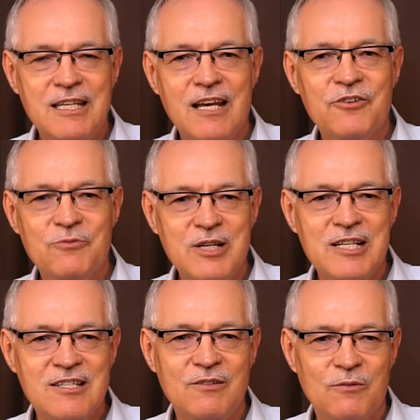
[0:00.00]
the other
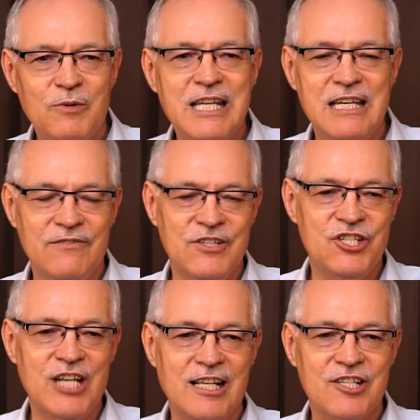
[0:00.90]
reason that we give in
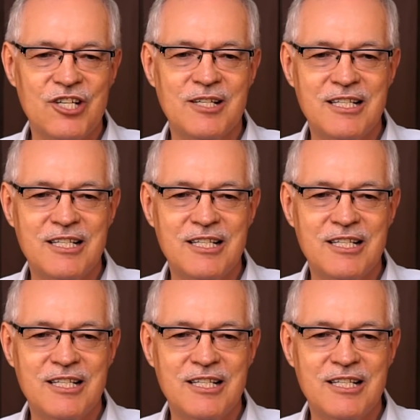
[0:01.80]
challenging